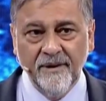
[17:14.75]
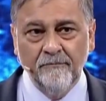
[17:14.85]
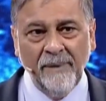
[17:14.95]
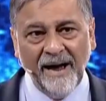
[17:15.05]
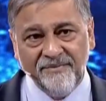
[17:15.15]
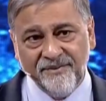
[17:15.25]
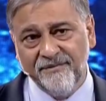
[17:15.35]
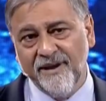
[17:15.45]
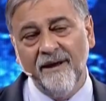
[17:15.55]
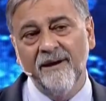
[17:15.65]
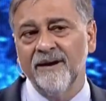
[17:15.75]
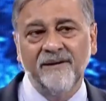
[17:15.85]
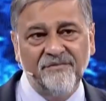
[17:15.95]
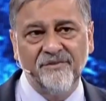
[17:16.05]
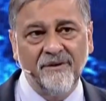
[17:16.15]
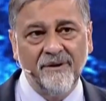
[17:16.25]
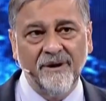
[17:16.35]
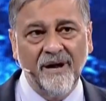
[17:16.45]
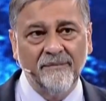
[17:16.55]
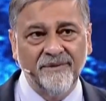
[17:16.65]
Mass-scale
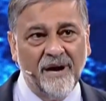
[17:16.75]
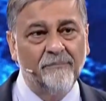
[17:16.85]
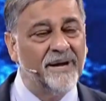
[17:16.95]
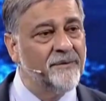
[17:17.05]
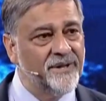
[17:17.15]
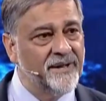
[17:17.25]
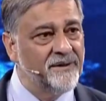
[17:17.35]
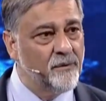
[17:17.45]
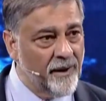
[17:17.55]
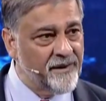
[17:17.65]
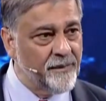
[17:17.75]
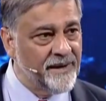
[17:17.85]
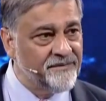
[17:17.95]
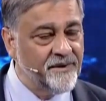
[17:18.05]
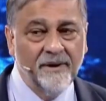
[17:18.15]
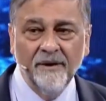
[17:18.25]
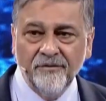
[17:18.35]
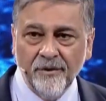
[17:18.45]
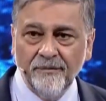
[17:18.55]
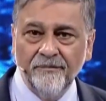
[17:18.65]
industrial dumping within the waterways.
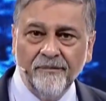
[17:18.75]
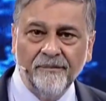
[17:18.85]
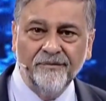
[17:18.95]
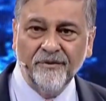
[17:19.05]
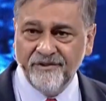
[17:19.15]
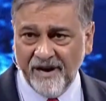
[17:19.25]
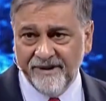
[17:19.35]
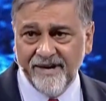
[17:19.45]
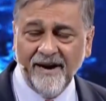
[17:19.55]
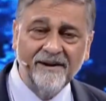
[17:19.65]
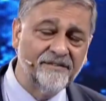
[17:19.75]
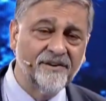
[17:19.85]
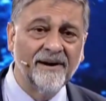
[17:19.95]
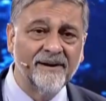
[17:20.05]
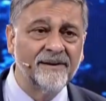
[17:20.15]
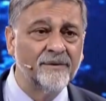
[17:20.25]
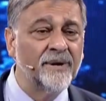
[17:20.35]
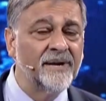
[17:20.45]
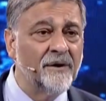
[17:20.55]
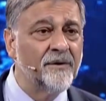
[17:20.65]
So Javed and I decided that
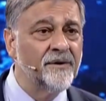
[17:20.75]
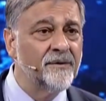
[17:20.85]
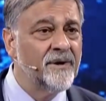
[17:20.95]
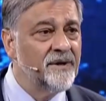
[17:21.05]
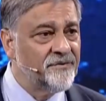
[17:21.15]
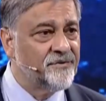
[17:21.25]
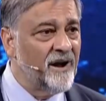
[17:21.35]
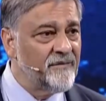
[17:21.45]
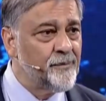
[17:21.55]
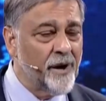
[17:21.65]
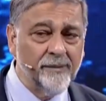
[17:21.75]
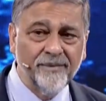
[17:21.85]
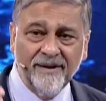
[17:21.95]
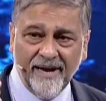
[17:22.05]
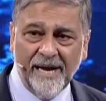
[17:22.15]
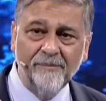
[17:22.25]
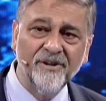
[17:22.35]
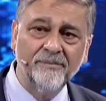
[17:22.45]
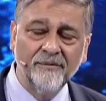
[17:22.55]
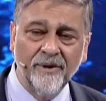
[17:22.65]
we're now going to solve a problem that AIMS
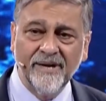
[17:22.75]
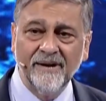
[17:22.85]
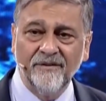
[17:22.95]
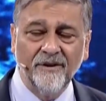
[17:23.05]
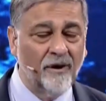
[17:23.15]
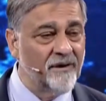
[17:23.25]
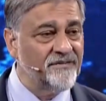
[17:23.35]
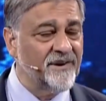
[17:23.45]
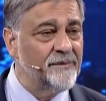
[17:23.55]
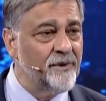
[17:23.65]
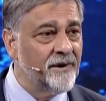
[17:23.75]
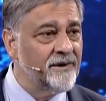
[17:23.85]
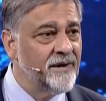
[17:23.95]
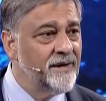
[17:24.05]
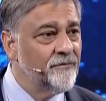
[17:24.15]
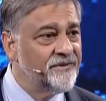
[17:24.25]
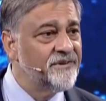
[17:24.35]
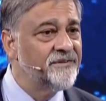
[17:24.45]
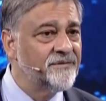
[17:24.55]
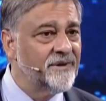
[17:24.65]
has been working for the longest time on, which
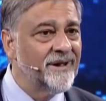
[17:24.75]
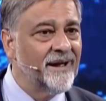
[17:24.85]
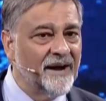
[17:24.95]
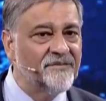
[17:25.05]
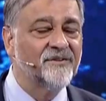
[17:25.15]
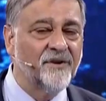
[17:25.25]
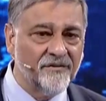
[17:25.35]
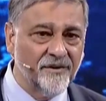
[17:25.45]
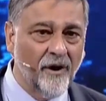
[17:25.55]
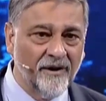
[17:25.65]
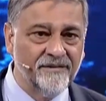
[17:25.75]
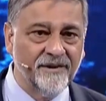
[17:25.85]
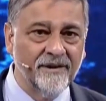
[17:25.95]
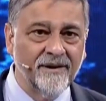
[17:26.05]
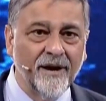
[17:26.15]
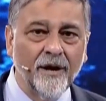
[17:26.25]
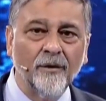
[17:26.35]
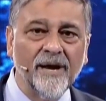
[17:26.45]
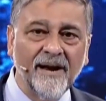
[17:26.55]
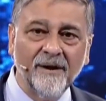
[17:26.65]
is exotoxicology,
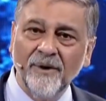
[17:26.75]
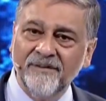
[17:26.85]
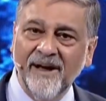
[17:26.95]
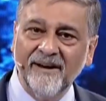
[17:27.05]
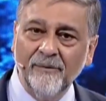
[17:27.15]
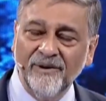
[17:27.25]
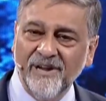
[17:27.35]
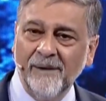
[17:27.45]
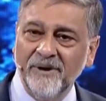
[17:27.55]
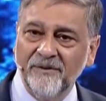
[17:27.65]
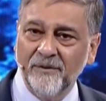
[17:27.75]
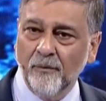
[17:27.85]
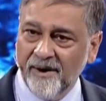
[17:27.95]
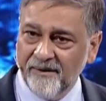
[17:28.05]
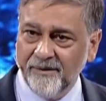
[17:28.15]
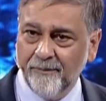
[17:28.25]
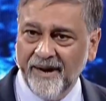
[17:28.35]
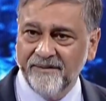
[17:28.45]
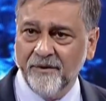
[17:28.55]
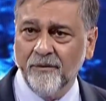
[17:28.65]
looking at exactly what's happening to the water
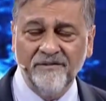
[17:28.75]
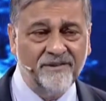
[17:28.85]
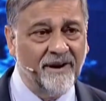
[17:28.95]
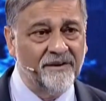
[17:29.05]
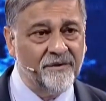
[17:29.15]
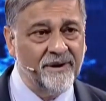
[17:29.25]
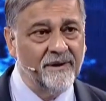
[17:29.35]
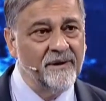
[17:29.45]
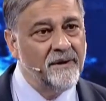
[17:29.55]
supplies across the country.